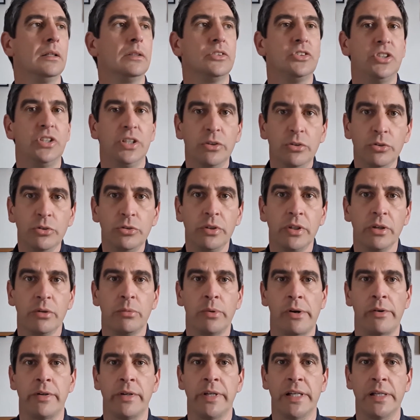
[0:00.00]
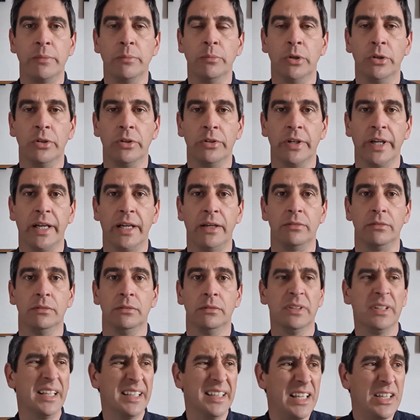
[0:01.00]
Children are worrying more now.
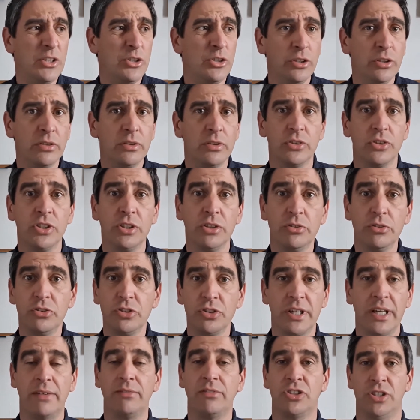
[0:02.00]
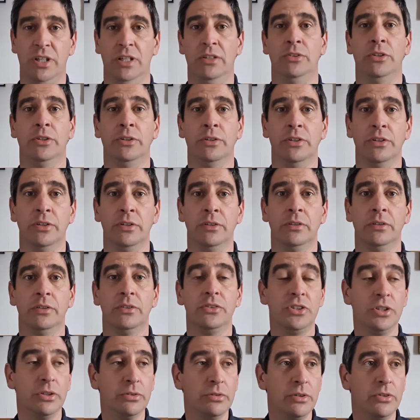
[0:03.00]
They shouldn't. Children should have a childhood.
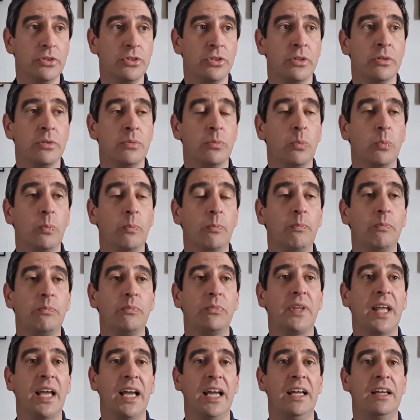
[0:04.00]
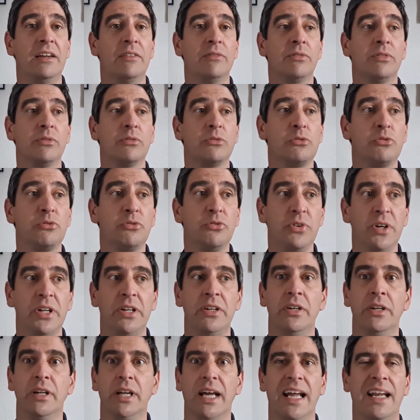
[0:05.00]
Children should have
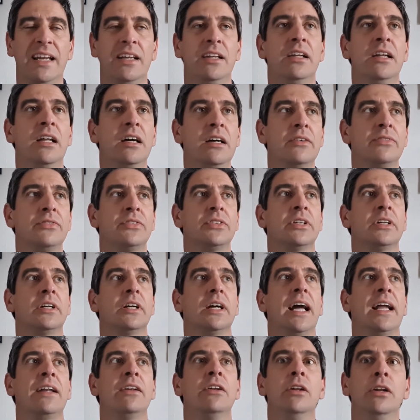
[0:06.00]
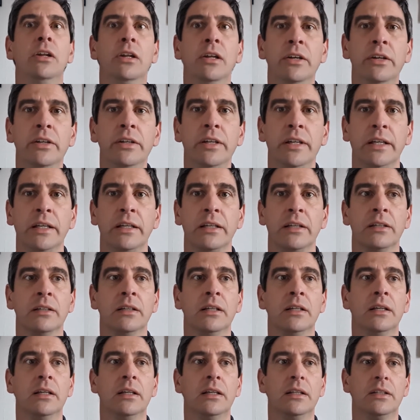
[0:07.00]
fun and laughter and learning,
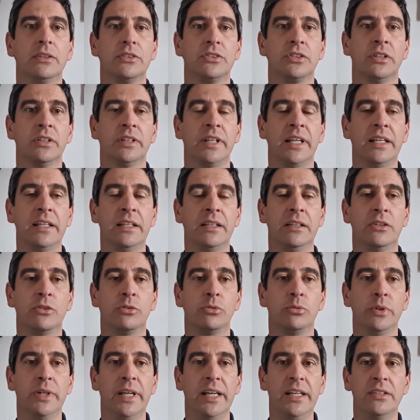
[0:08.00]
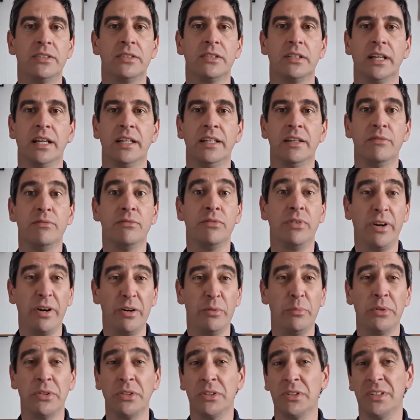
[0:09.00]
so that they create an
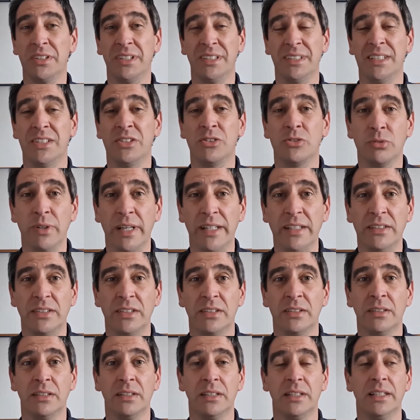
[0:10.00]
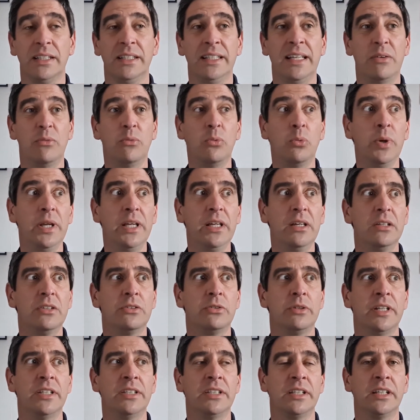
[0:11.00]
environment that is great. Yet we are
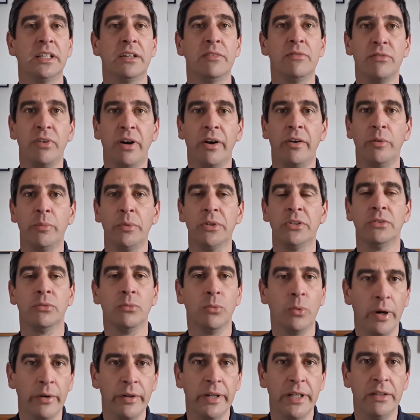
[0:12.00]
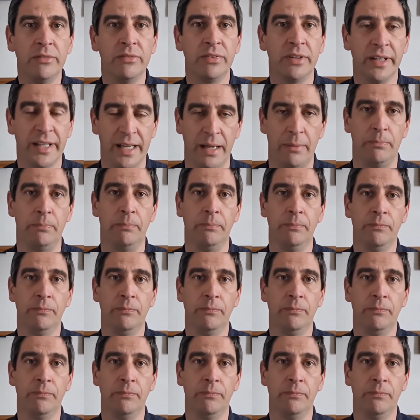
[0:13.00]
creating an environment of worry for them.